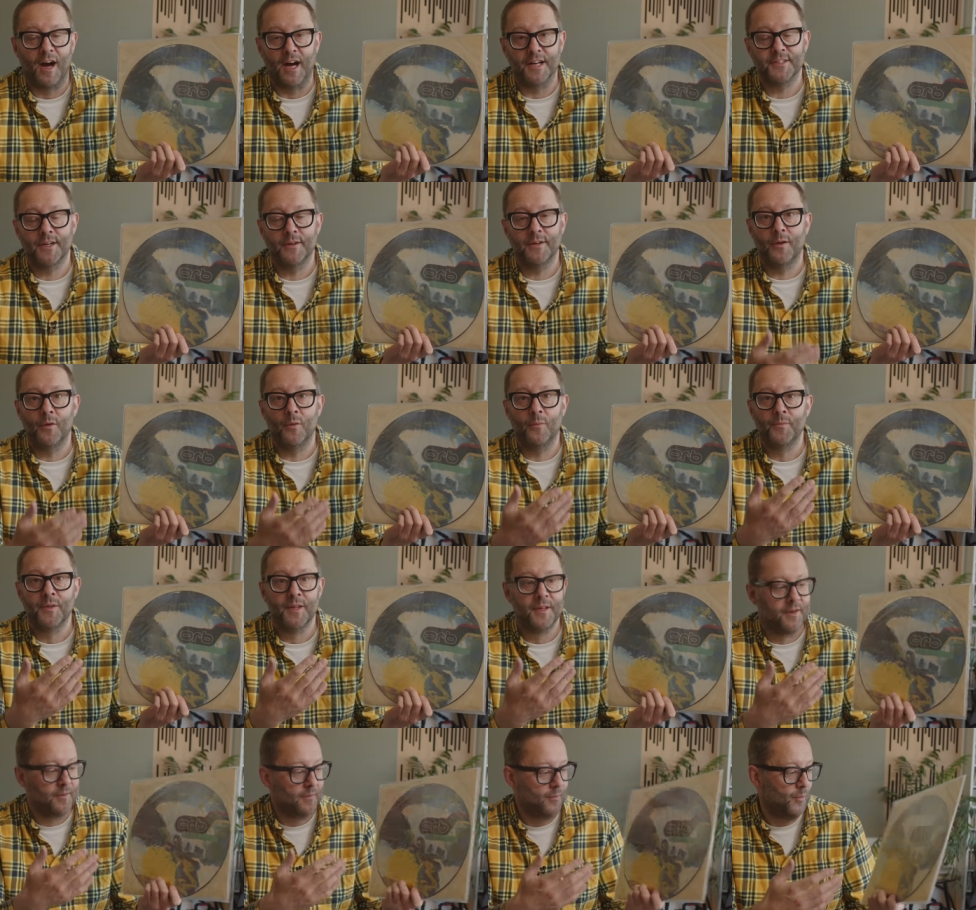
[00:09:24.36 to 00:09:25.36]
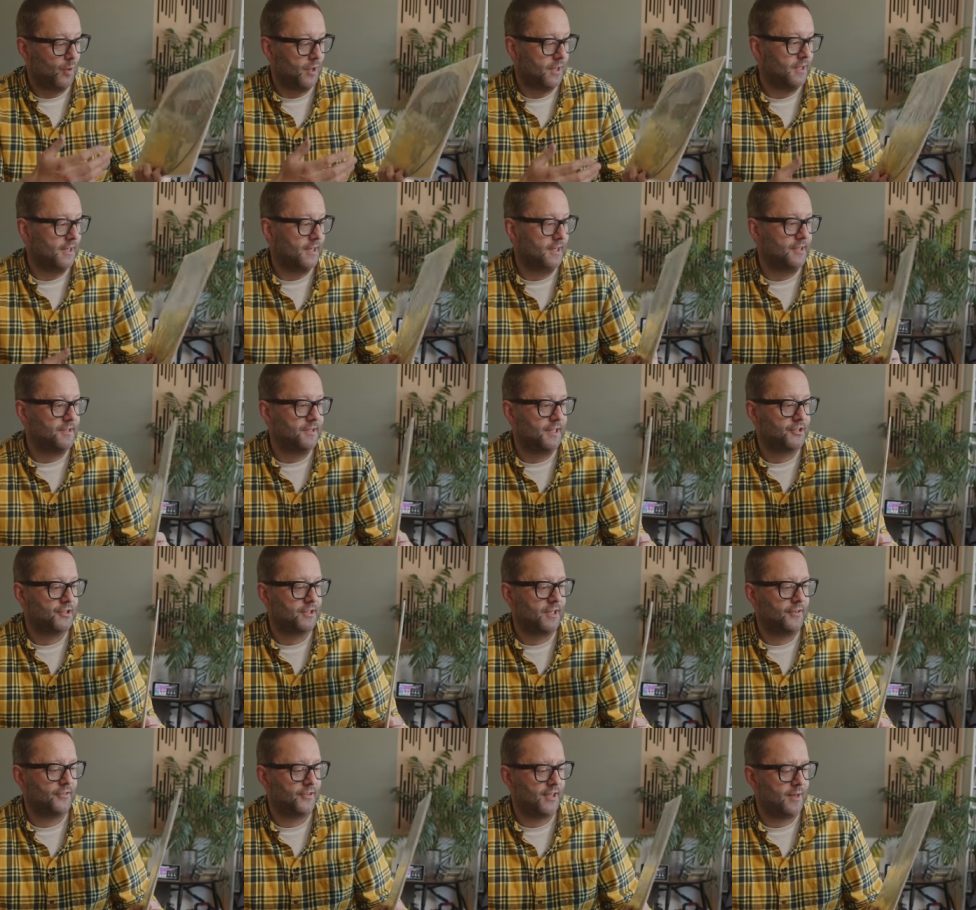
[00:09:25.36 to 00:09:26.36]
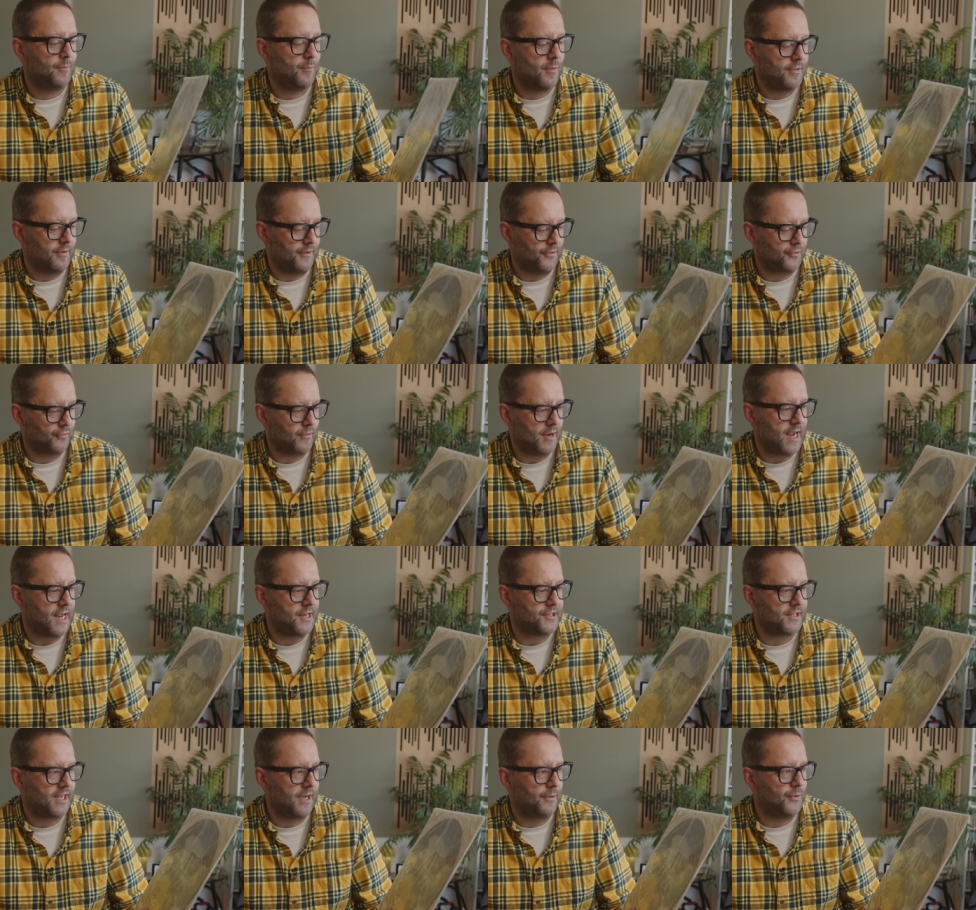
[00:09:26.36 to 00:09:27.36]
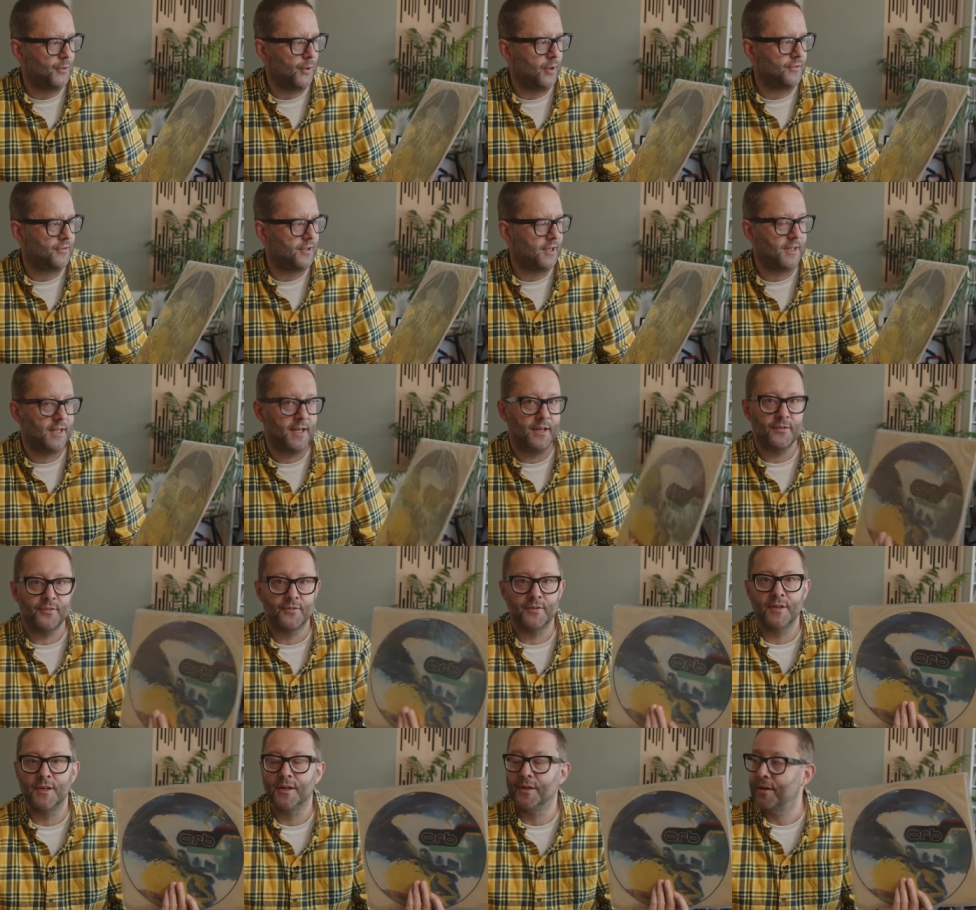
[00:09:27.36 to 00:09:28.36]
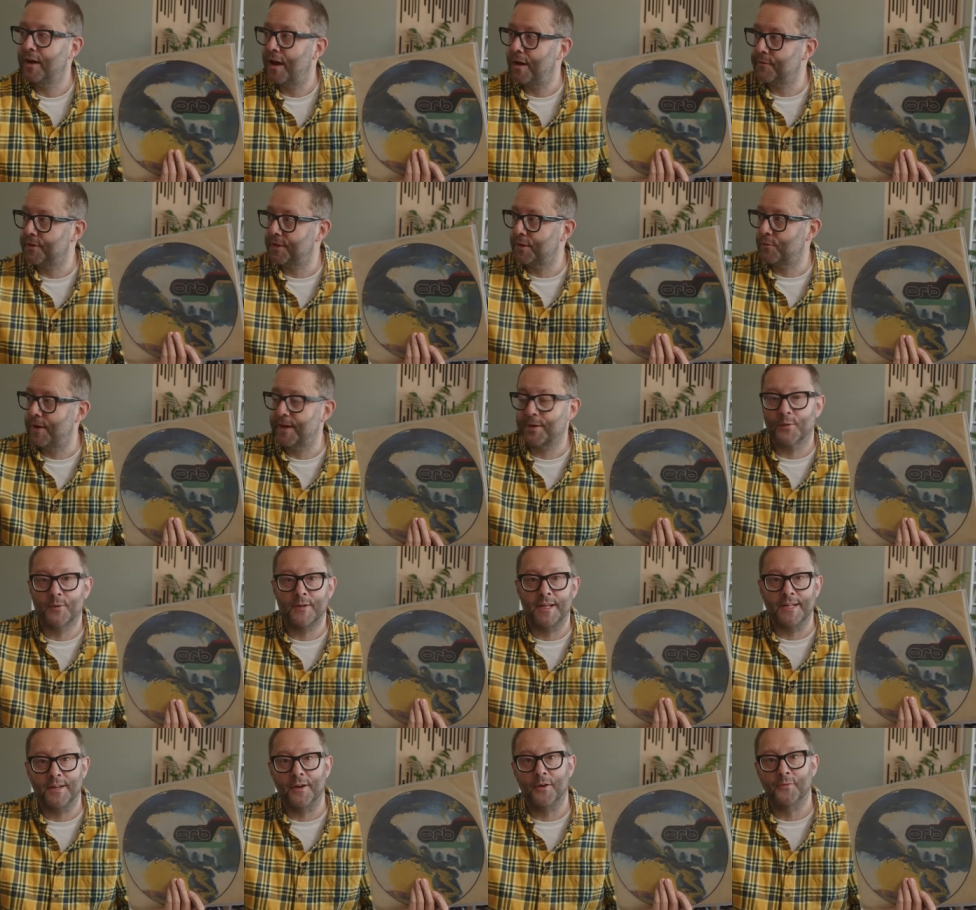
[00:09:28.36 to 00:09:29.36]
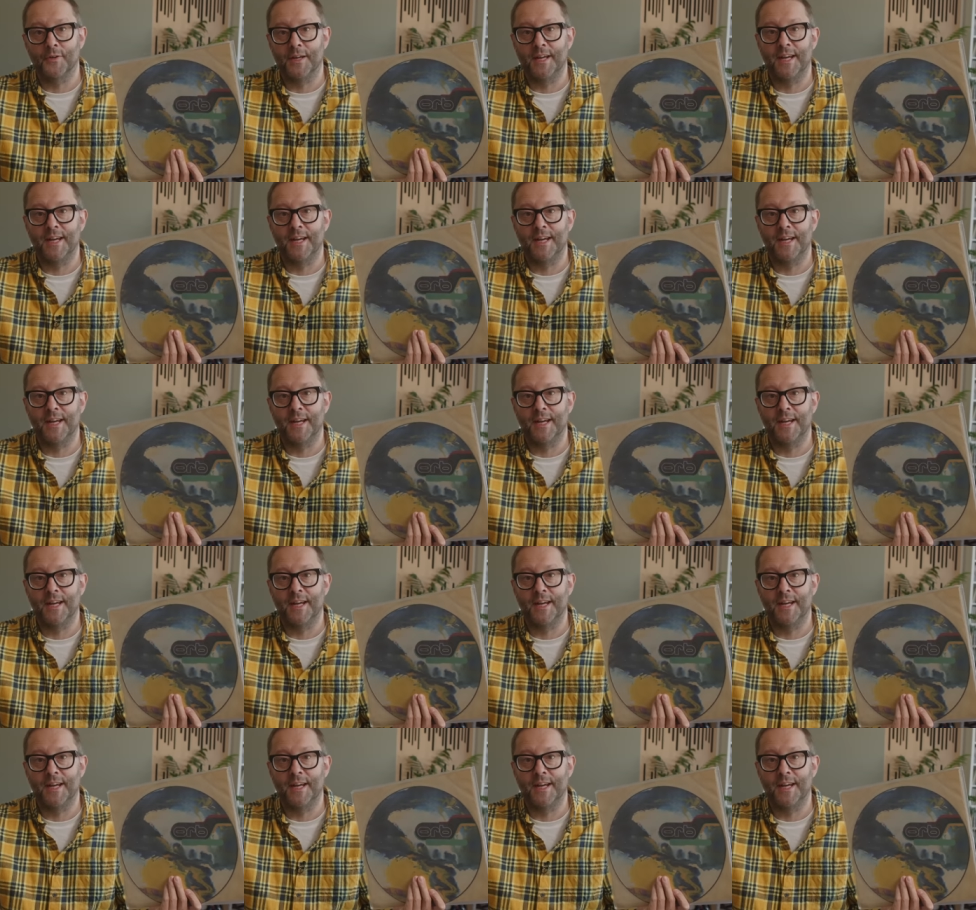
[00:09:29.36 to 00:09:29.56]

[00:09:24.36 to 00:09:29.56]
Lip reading: I don't know what kind of condition it's in, whether it's scratched, how noisy it is. I've got a record cleaner over